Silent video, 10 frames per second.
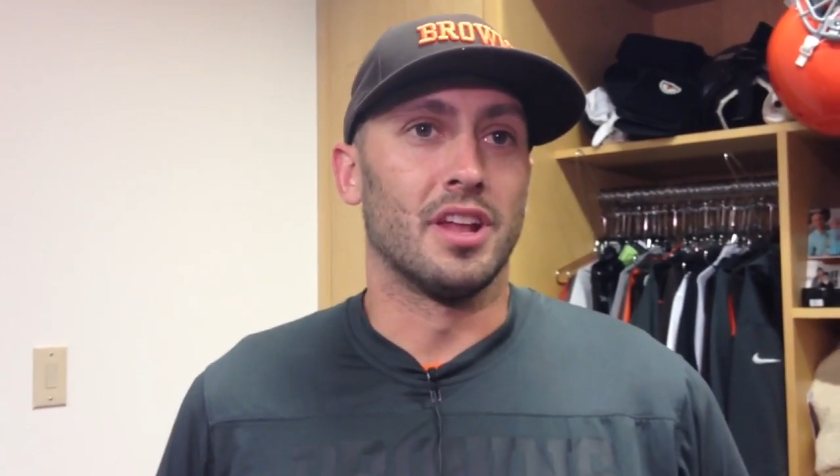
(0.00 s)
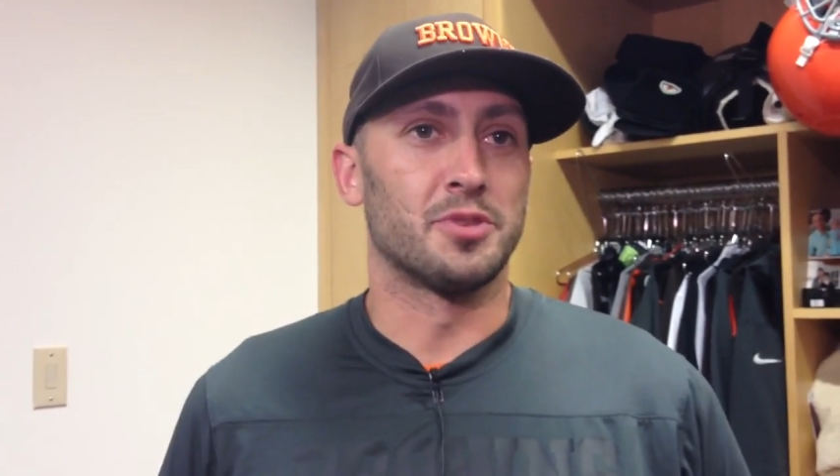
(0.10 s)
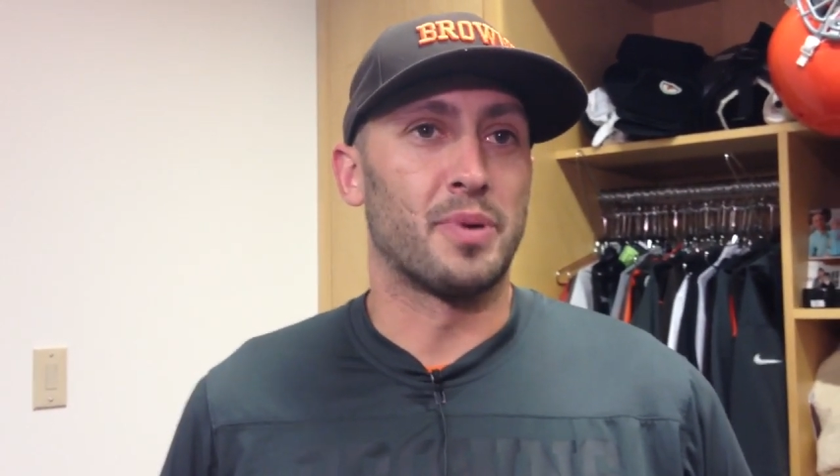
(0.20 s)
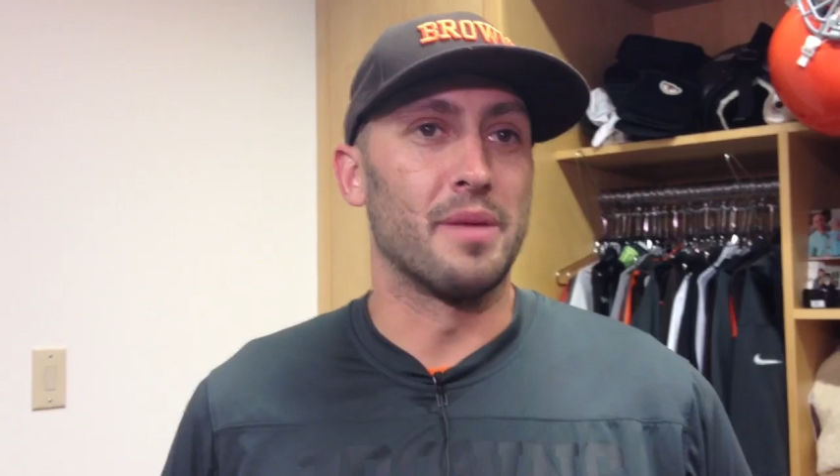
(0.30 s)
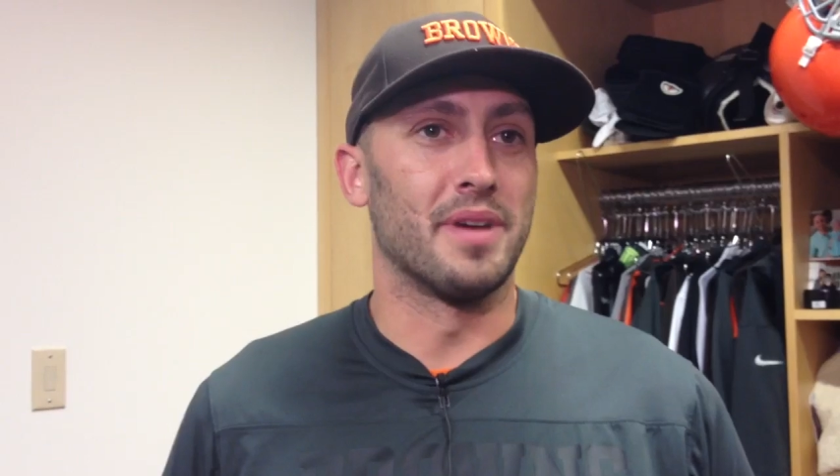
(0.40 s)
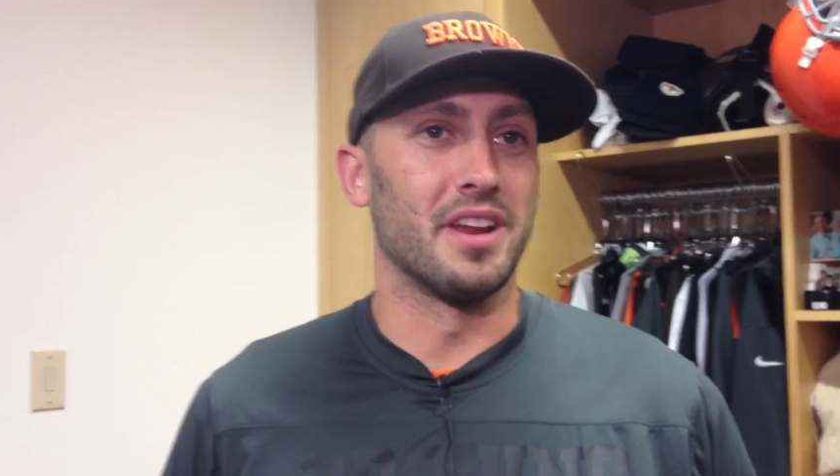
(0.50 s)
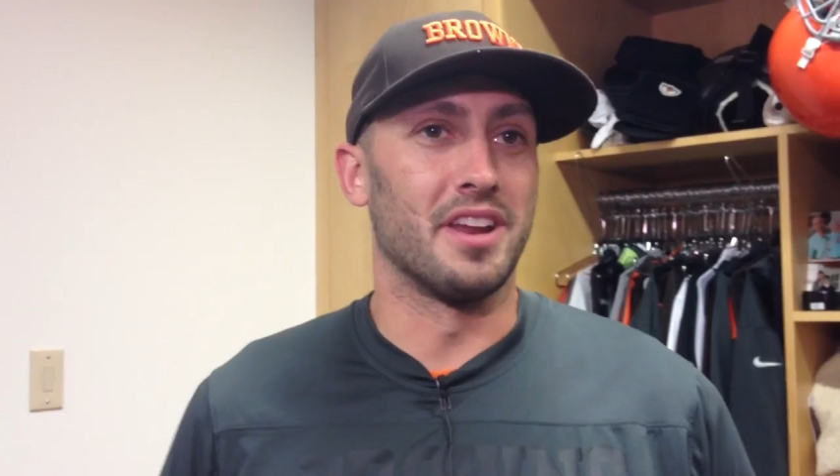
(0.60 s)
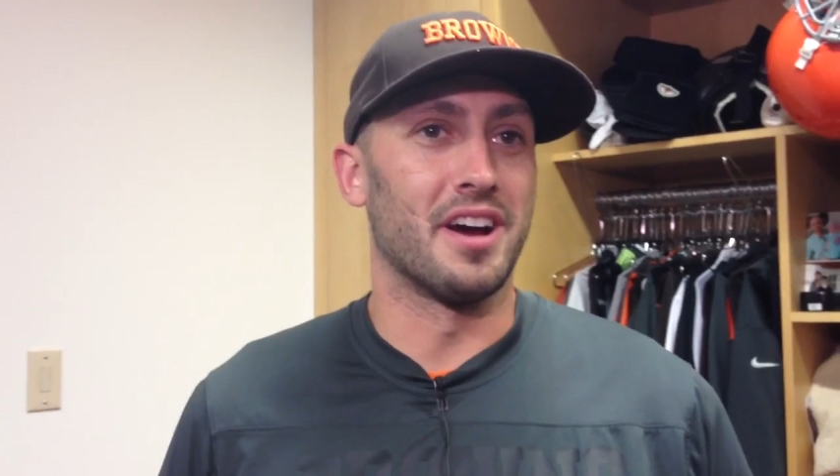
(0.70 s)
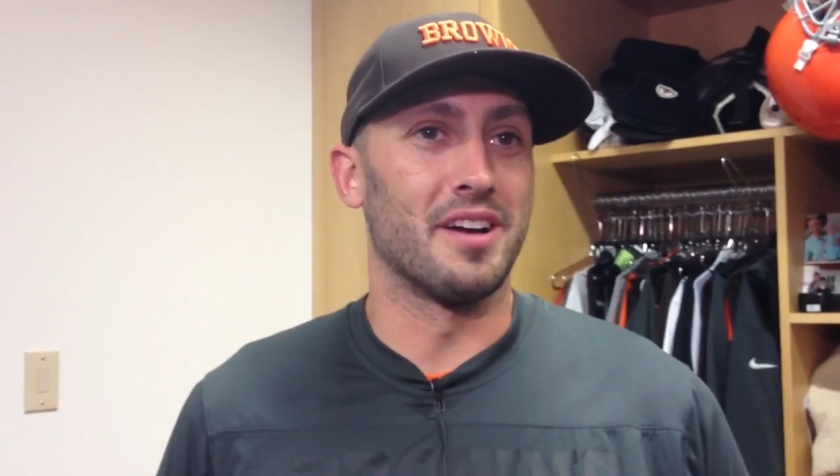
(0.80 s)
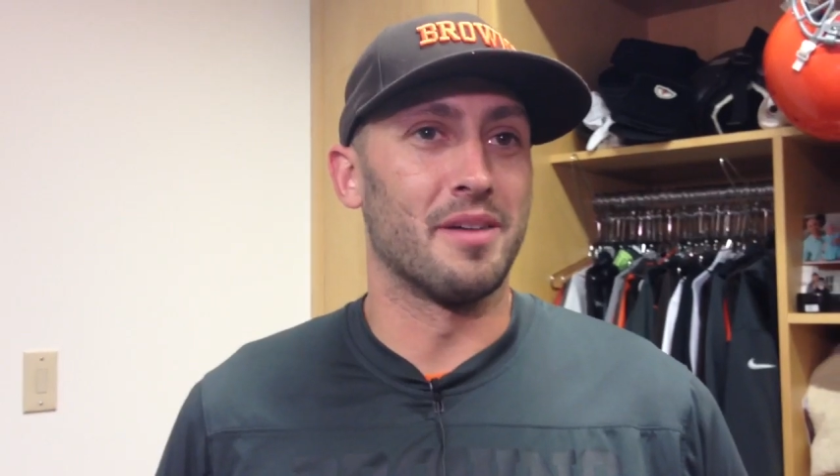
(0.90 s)
yeah, there's
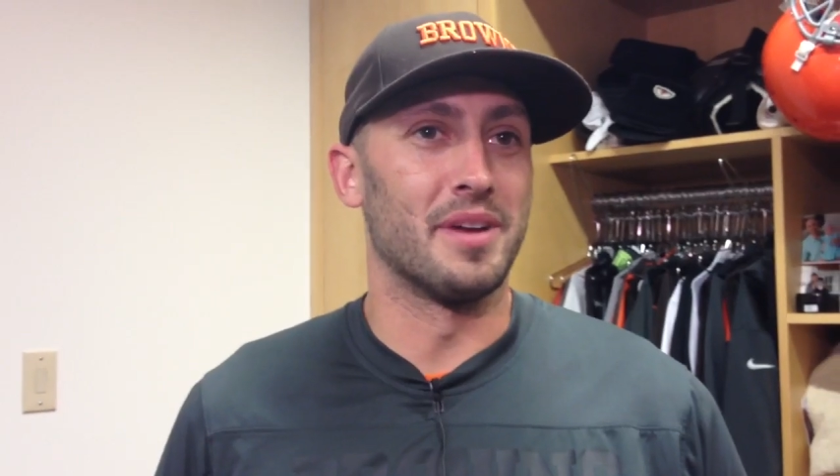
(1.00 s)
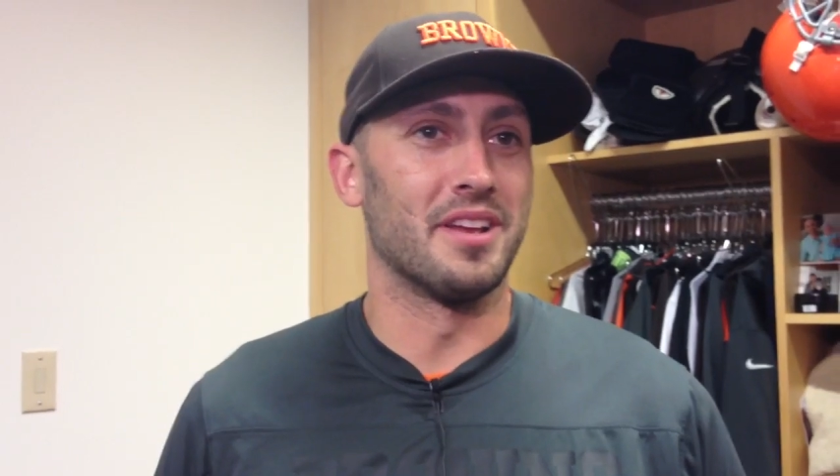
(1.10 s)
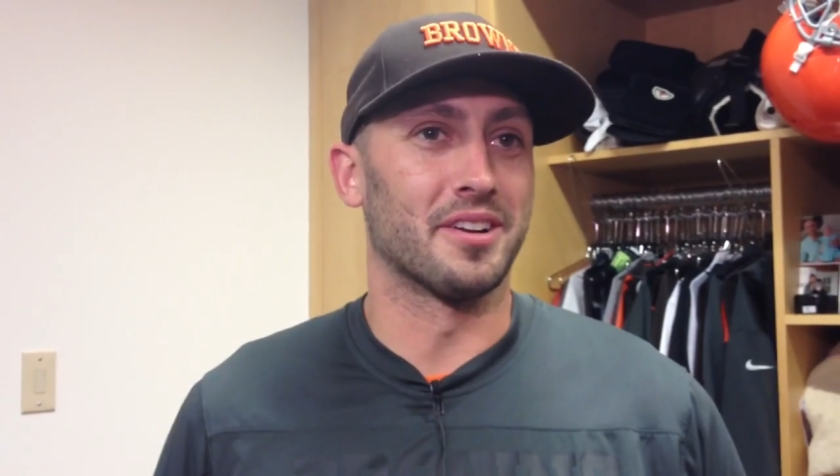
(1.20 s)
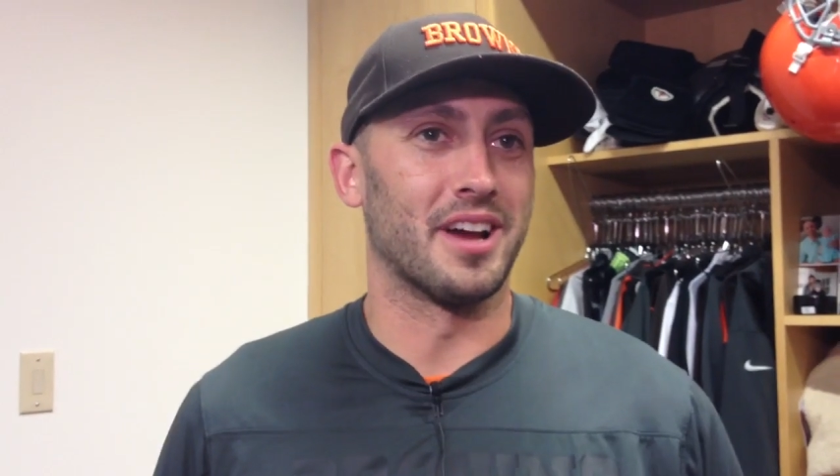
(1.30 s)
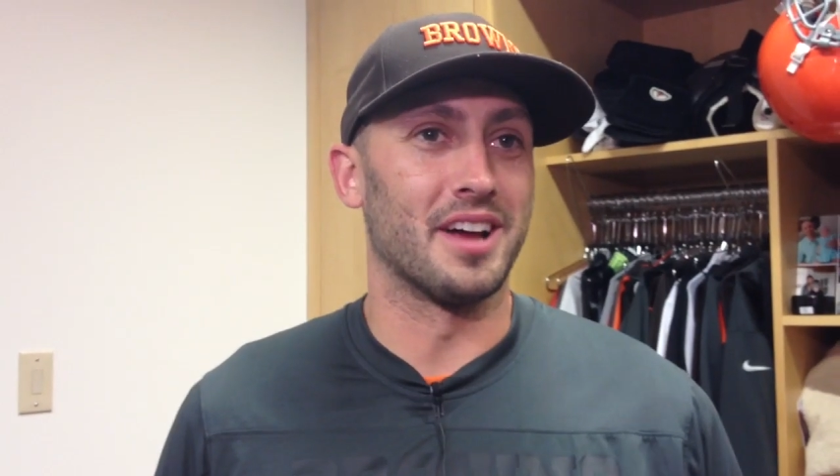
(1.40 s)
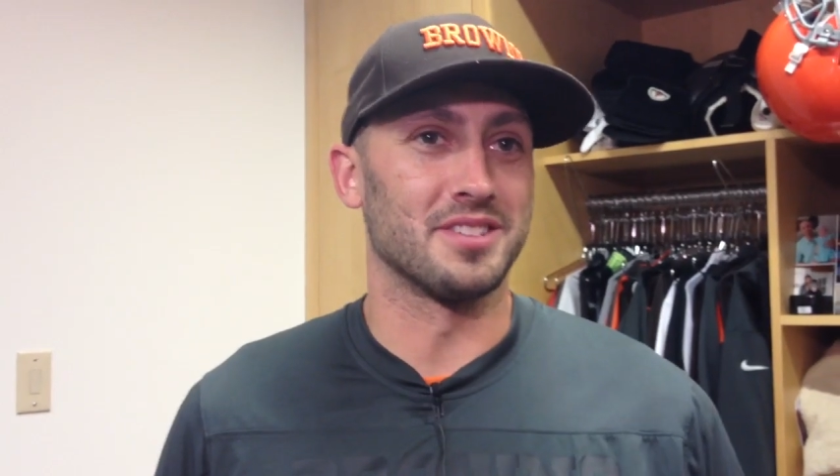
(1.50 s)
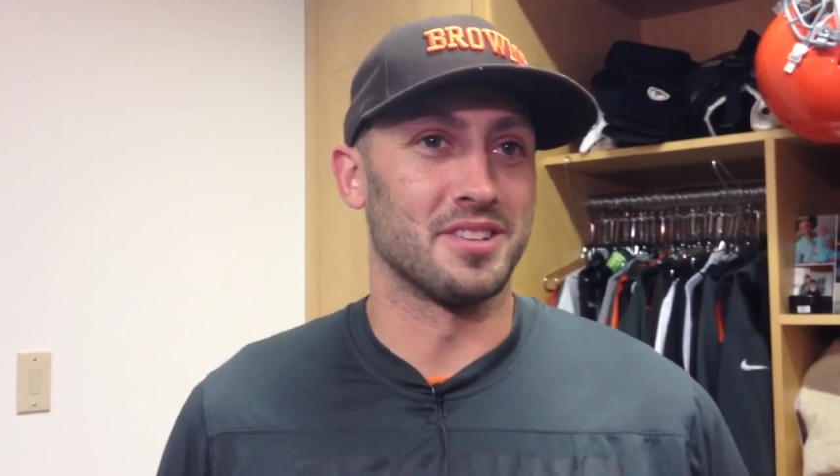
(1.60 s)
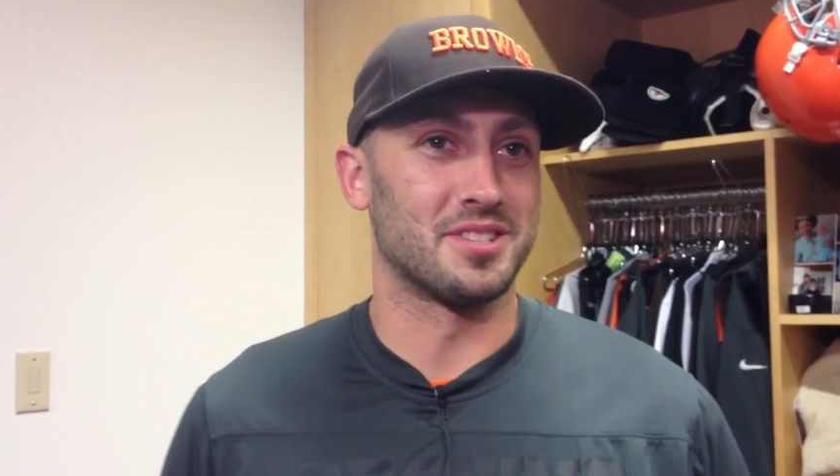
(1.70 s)
probably not many other guys on